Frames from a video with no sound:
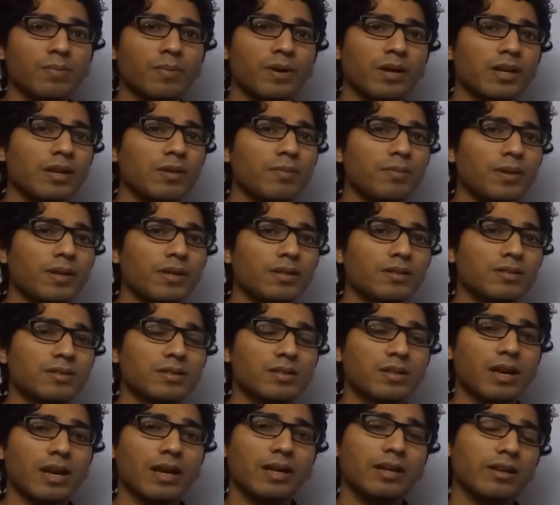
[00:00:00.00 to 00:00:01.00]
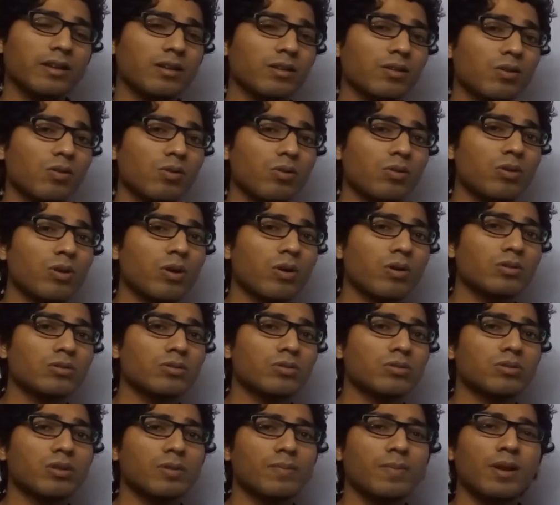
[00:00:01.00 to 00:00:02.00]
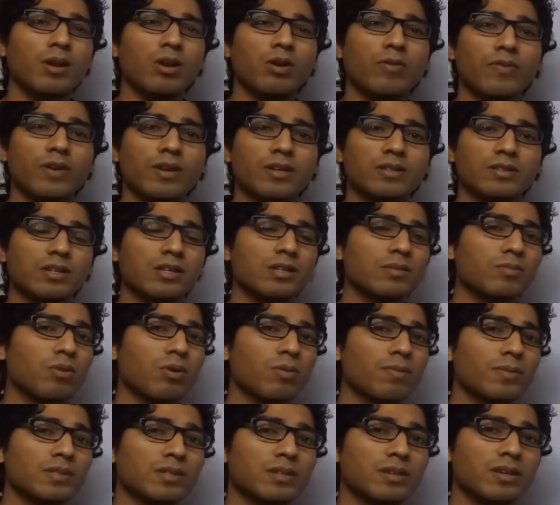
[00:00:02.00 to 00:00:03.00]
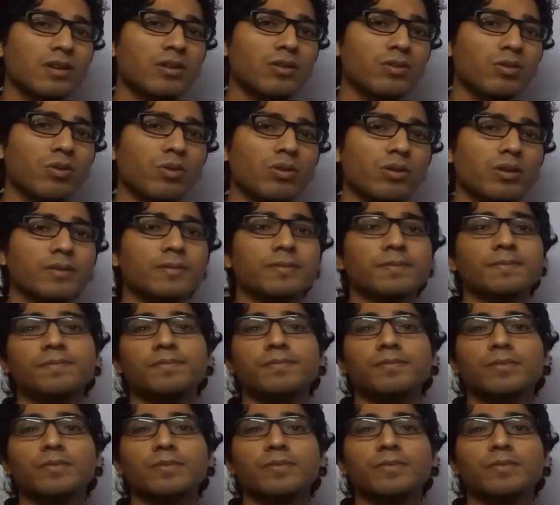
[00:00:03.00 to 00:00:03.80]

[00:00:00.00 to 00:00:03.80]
Money means and include also the bill of exchange, promissory note,